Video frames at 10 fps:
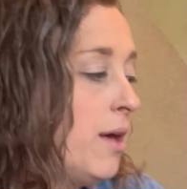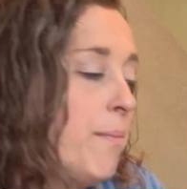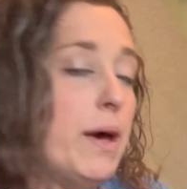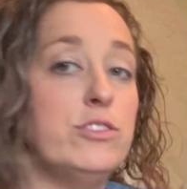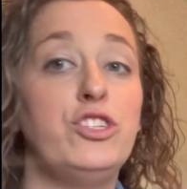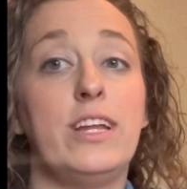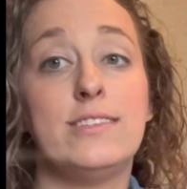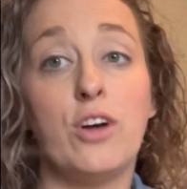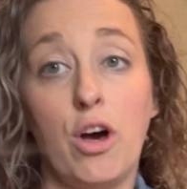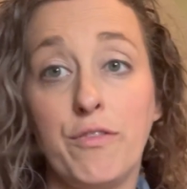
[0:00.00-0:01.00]
But she does
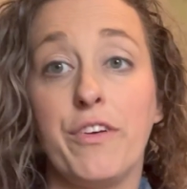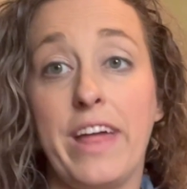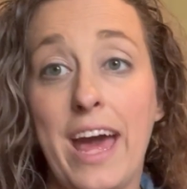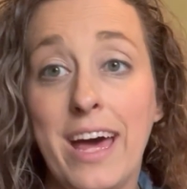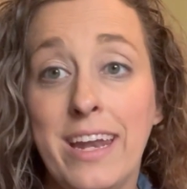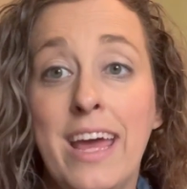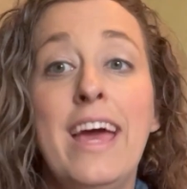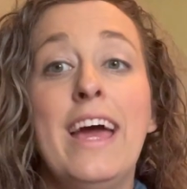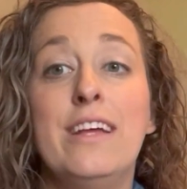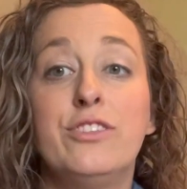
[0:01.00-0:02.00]
offer that.
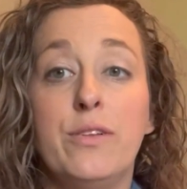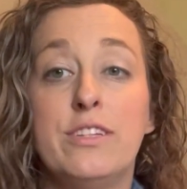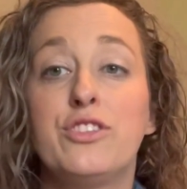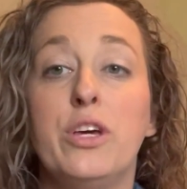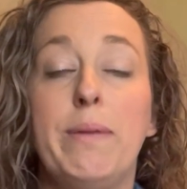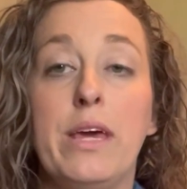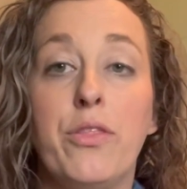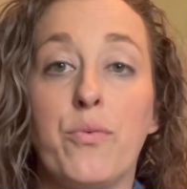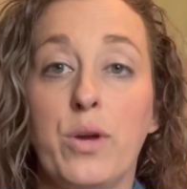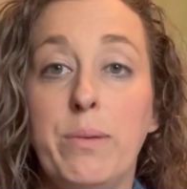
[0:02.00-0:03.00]
And so this could be a
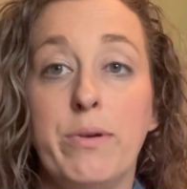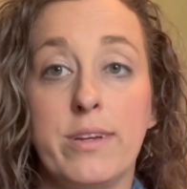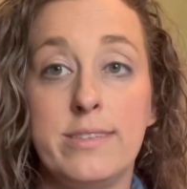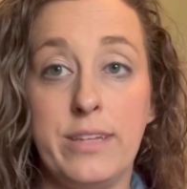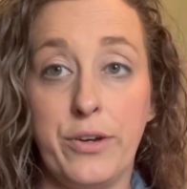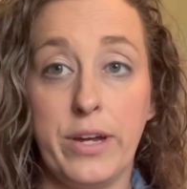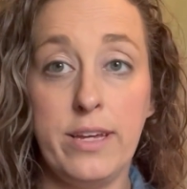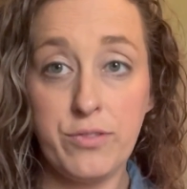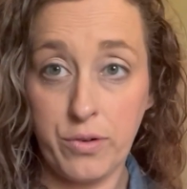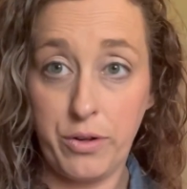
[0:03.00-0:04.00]
3-book
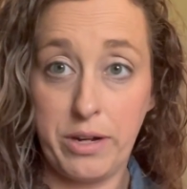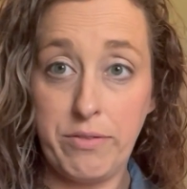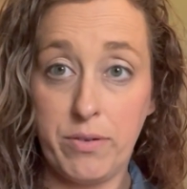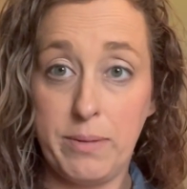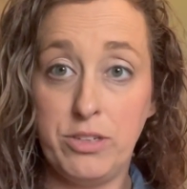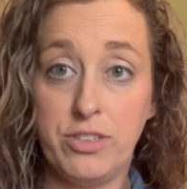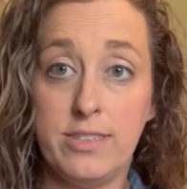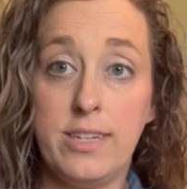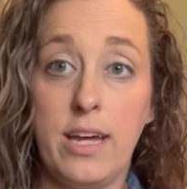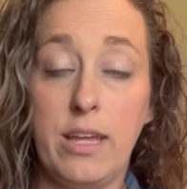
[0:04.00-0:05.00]
series for your Reformation
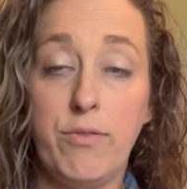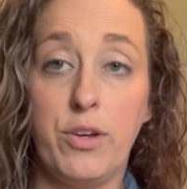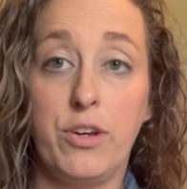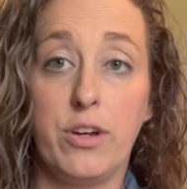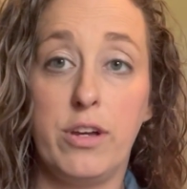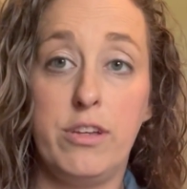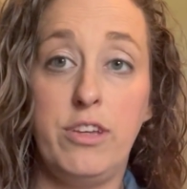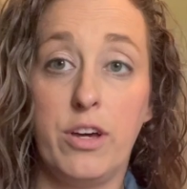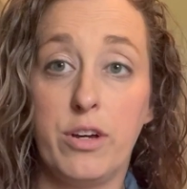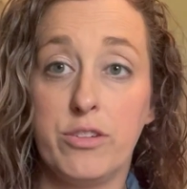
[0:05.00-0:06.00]
study for your
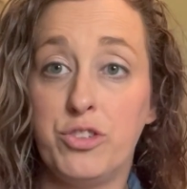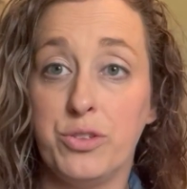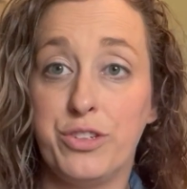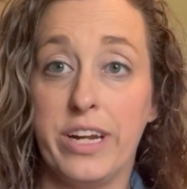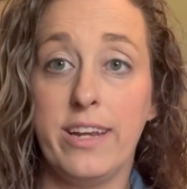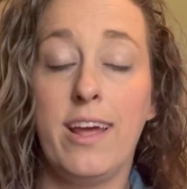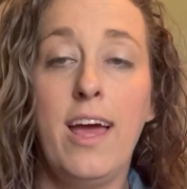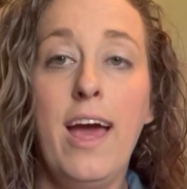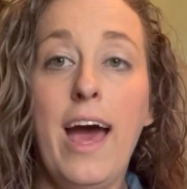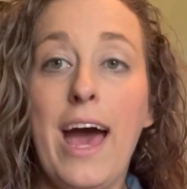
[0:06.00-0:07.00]
younger children.
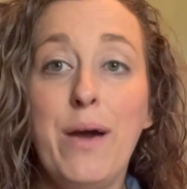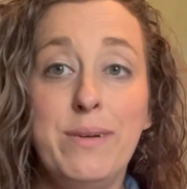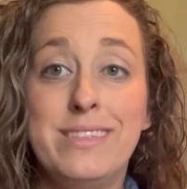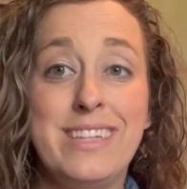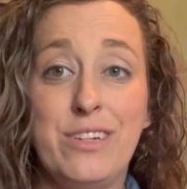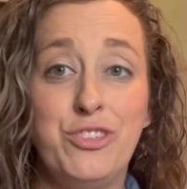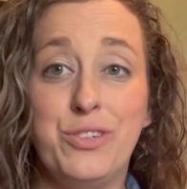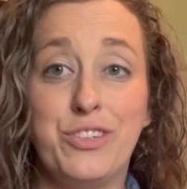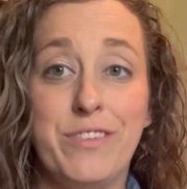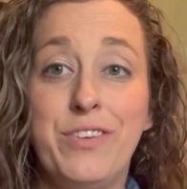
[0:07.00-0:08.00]
I would say
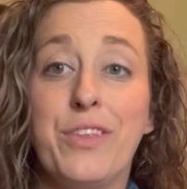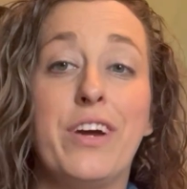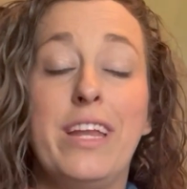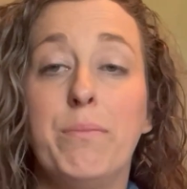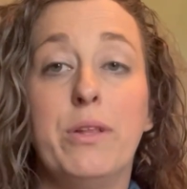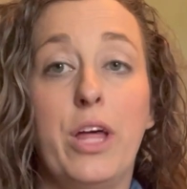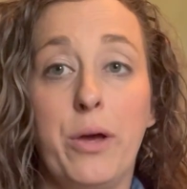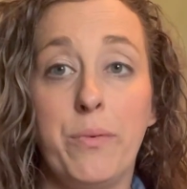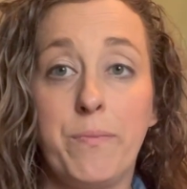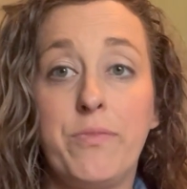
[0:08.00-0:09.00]
children 5th grade and
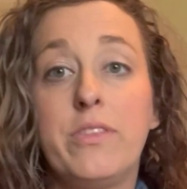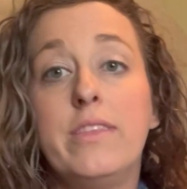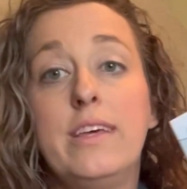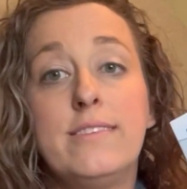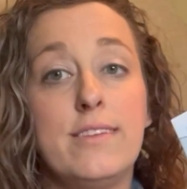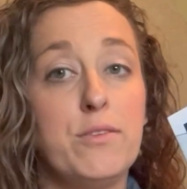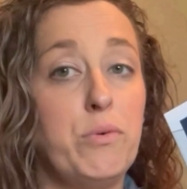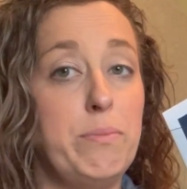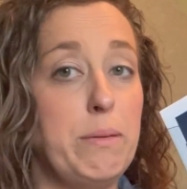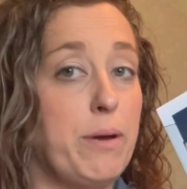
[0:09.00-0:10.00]
below,
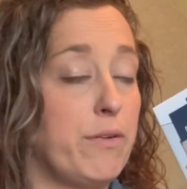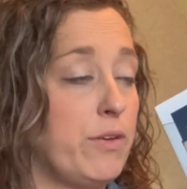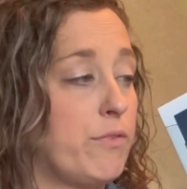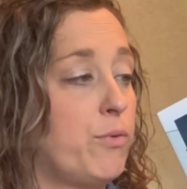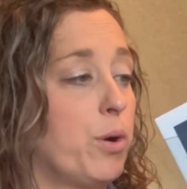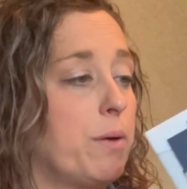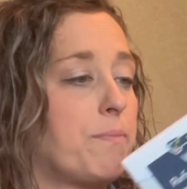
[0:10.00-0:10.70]
would be perfect for.